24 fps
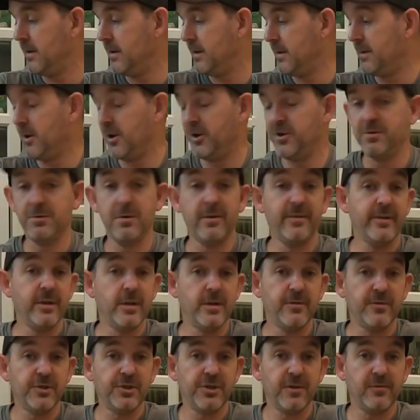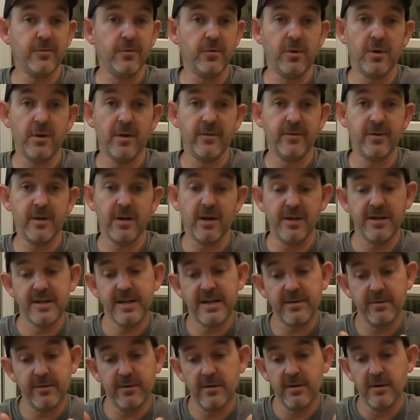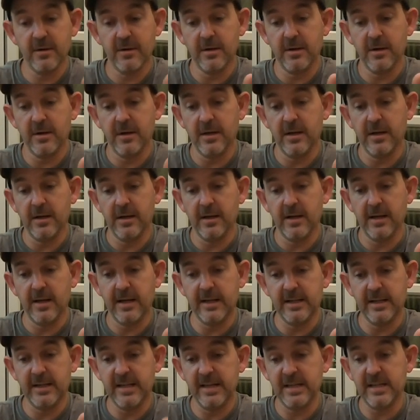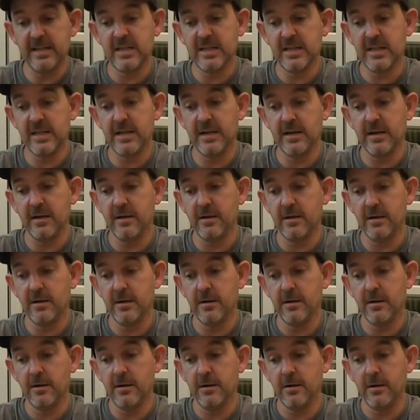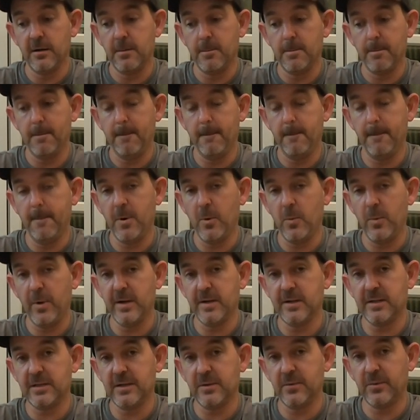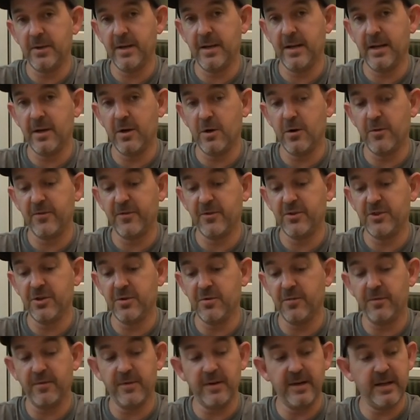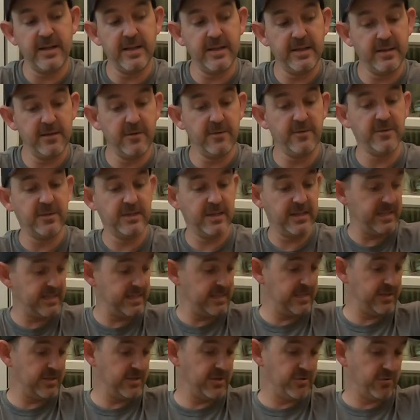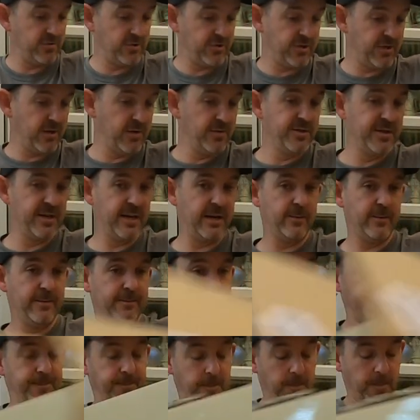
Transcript: I do have another shovel that I've cut down and it's thinner. But we're going to see what you can get off the shelf. And obviously this is the DrOtek one.